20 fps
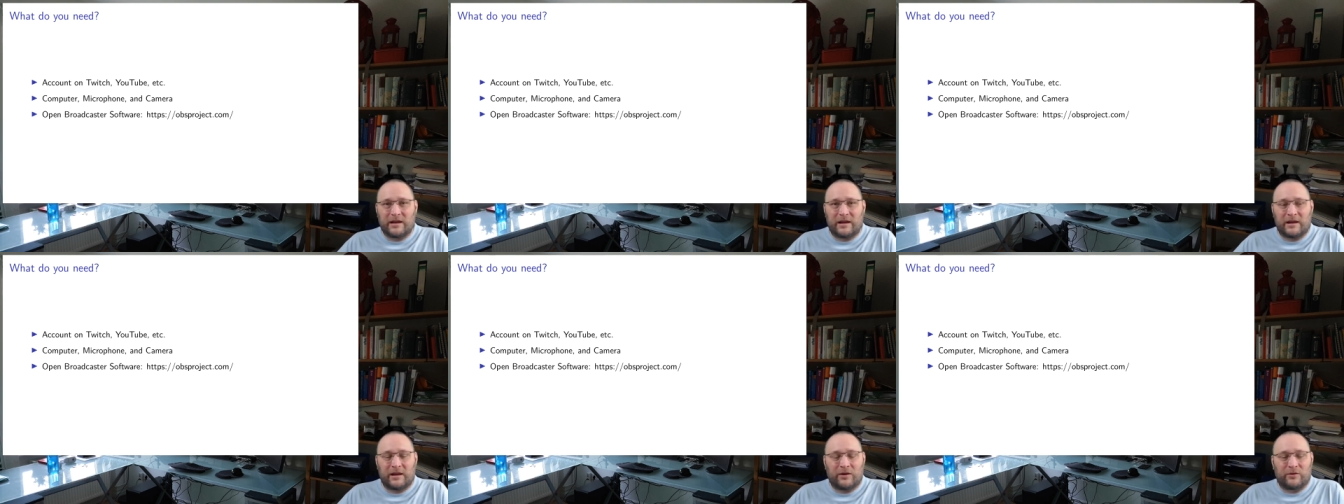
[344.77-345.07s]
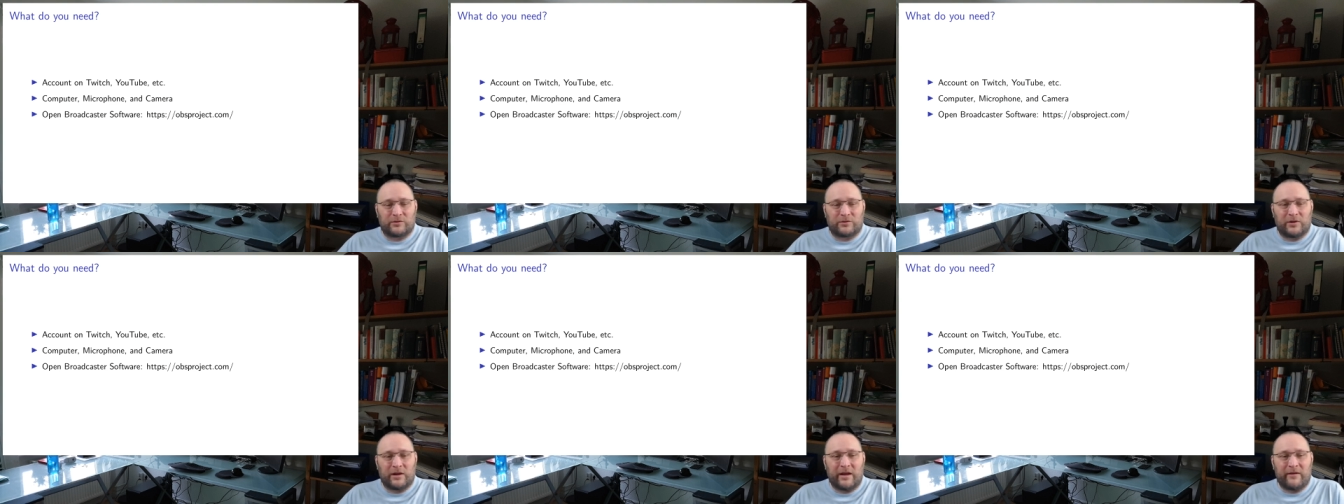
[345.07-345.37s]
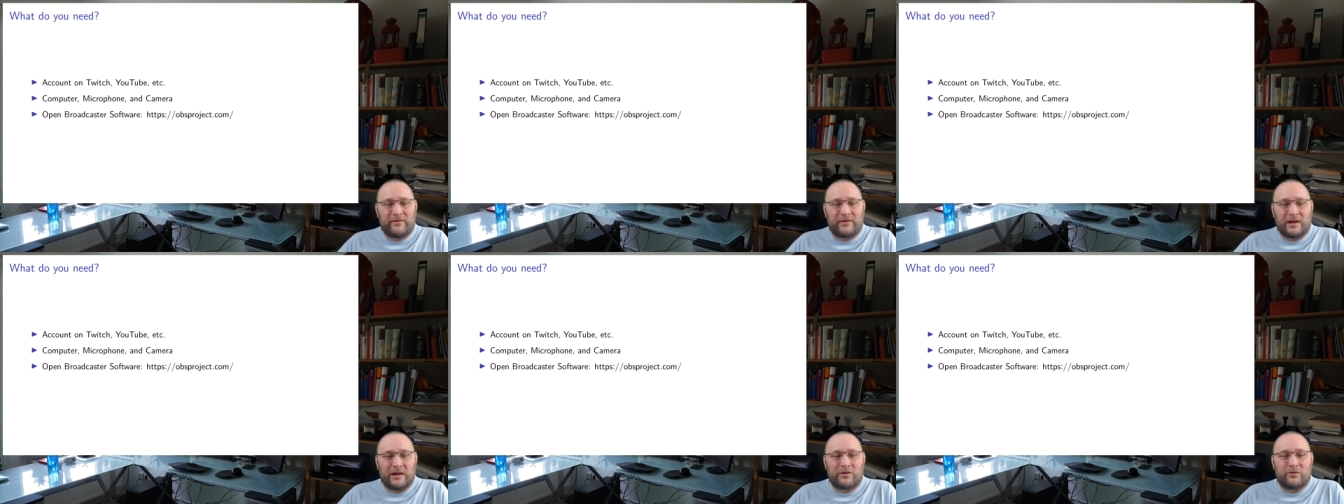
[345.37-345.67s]
allow to
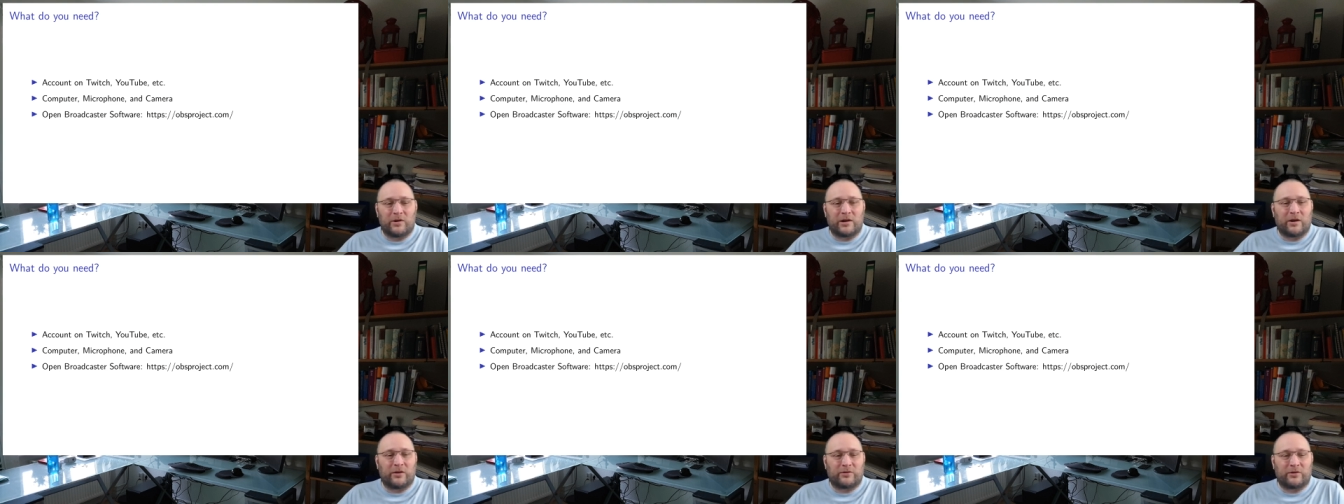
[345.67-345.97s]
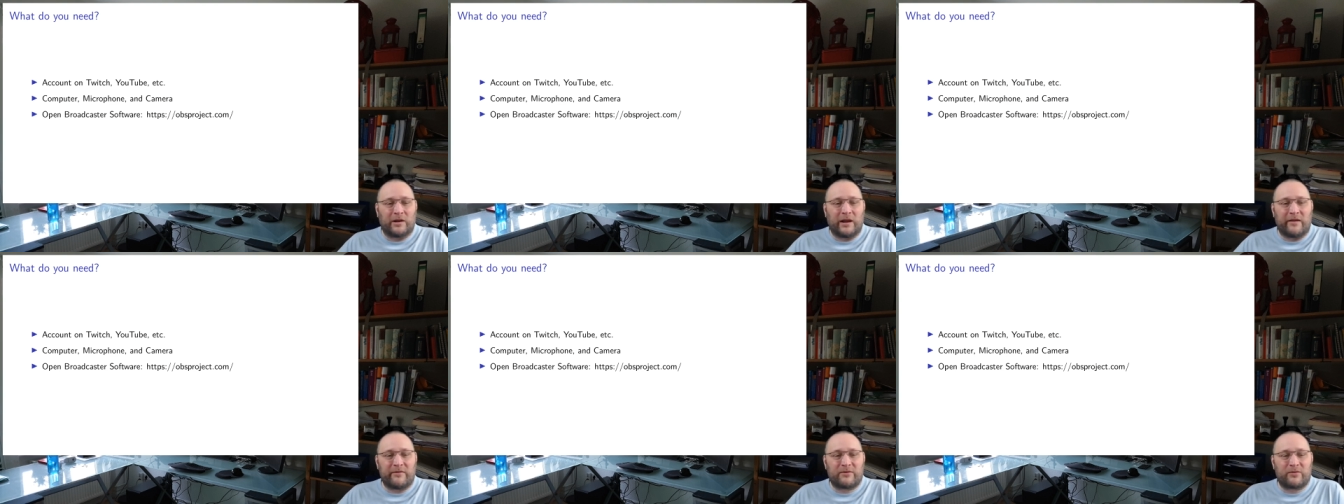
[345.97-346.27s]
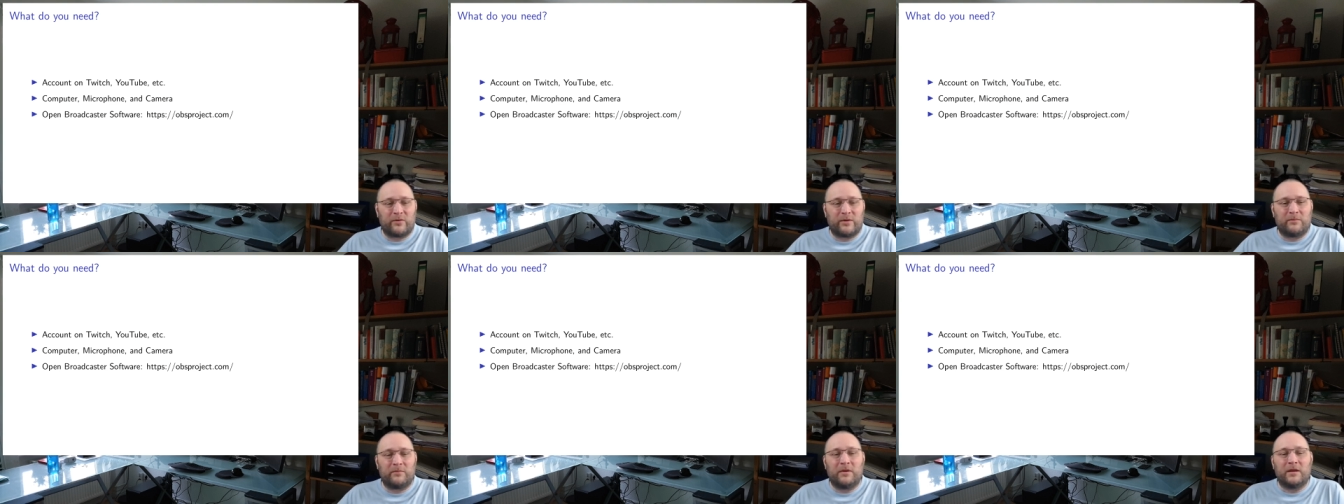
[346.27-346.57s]
live that you're allowed to live
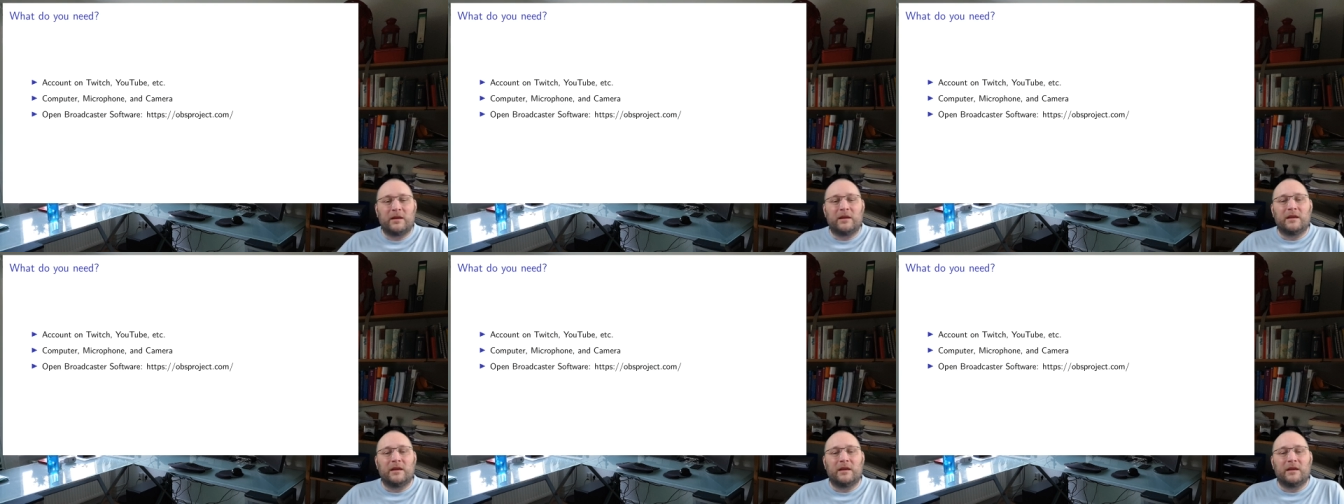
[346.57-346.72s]
stream.